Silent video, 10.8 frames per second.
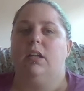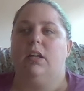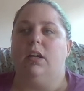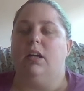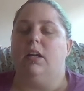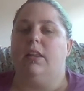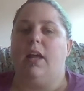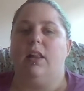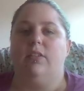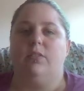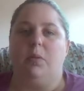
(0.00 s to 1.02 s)
the
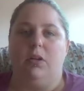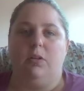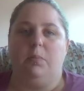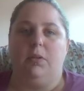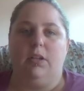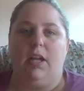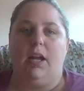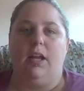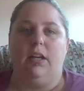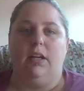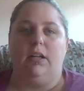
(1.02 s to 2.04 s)
Alice Walker book yet,